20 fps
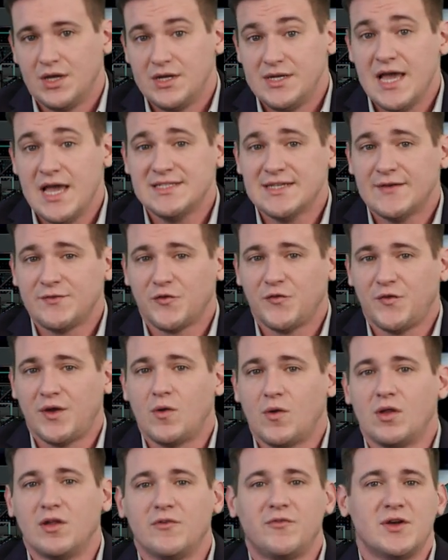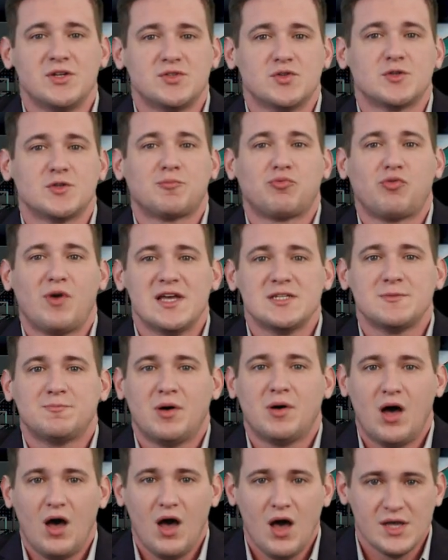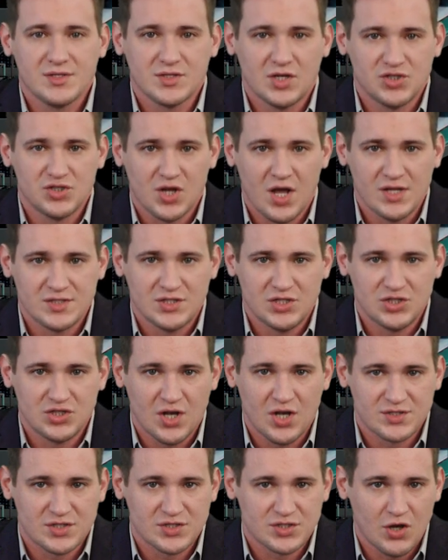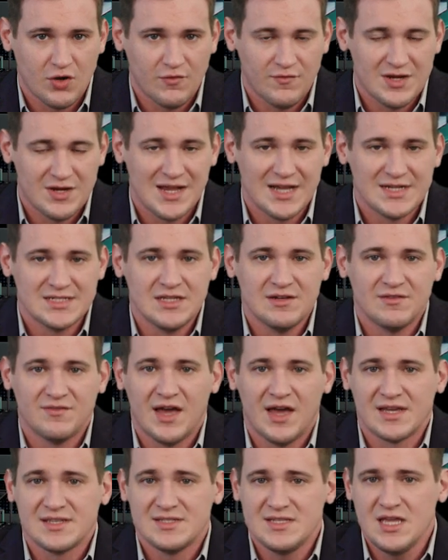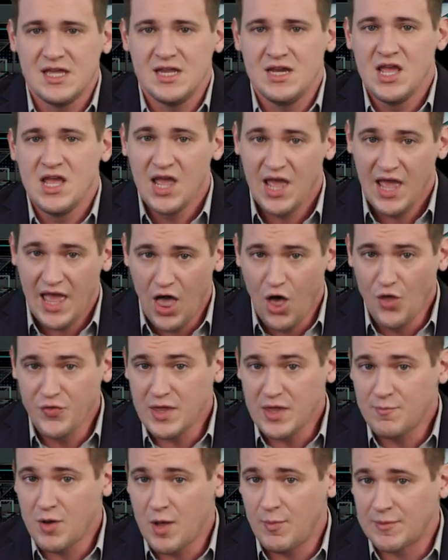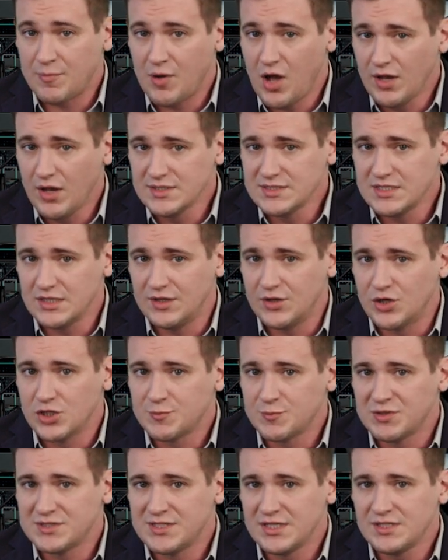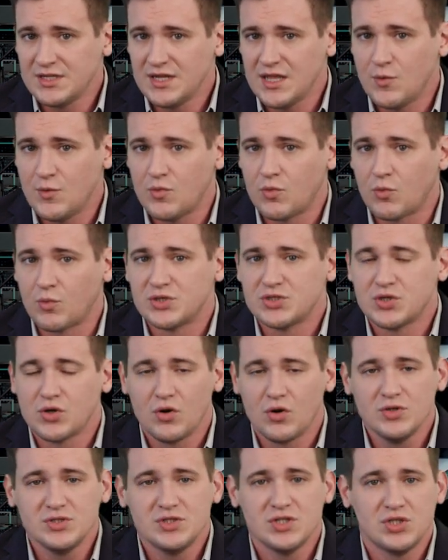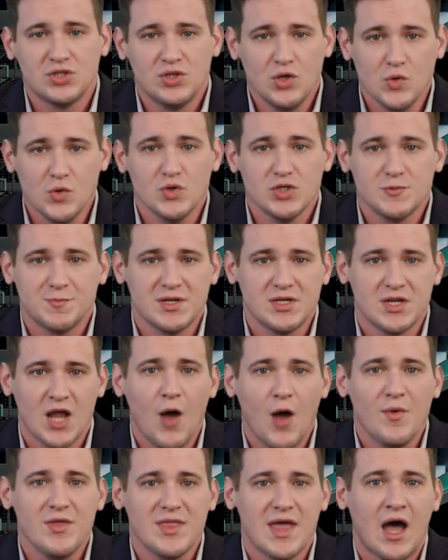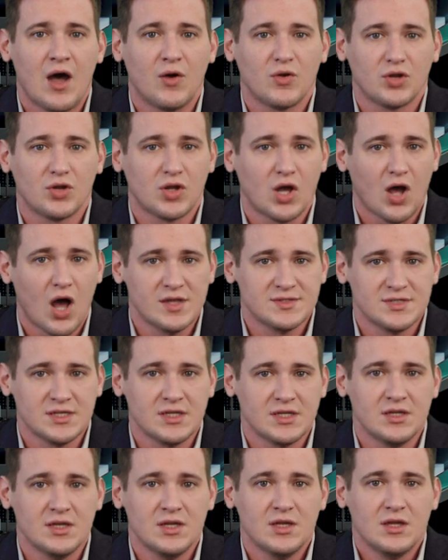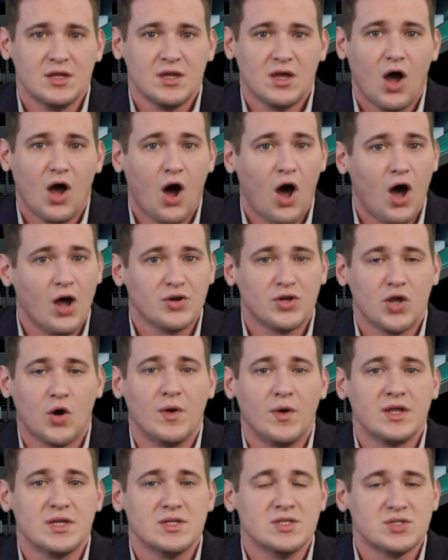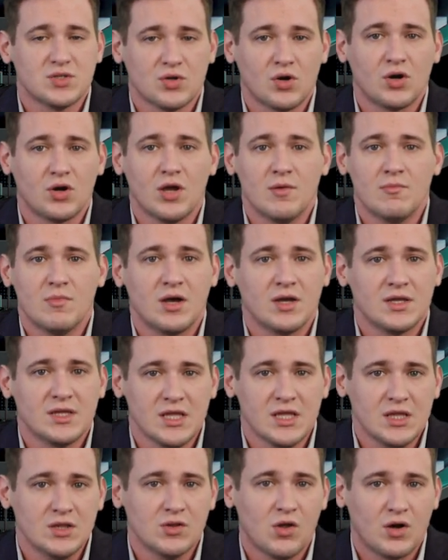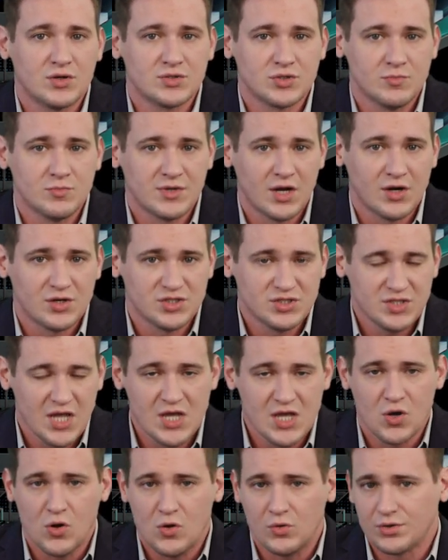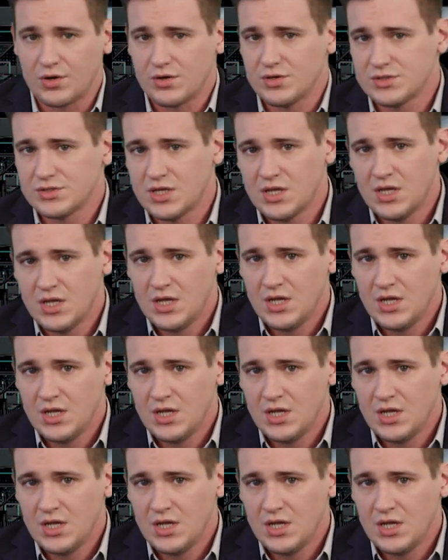Days after federal officials pressed pause on Johnson & Johnson's COVID-19 vaccine, health and public policy leaders predicted it will return to use, but not without causing ongoing concern among key long-term care stakeholders.